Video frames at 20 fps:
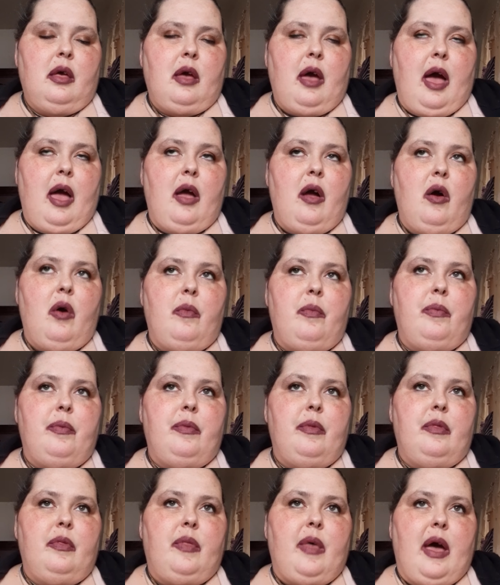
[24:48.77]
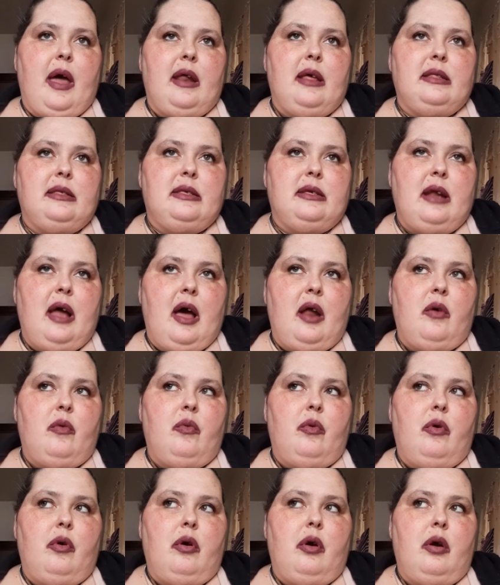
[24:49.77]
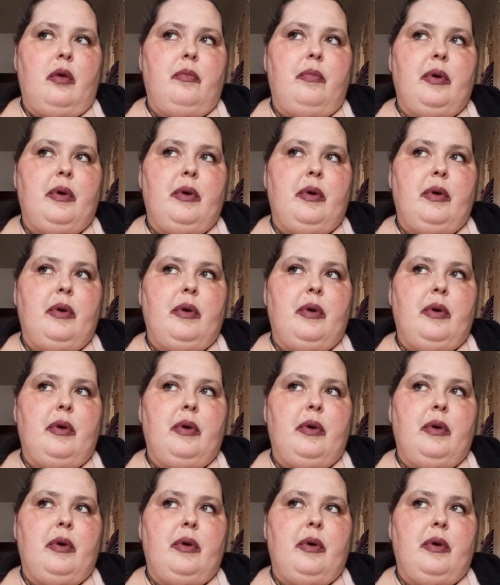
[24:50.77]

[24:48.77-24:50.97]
I hope that it's not a war,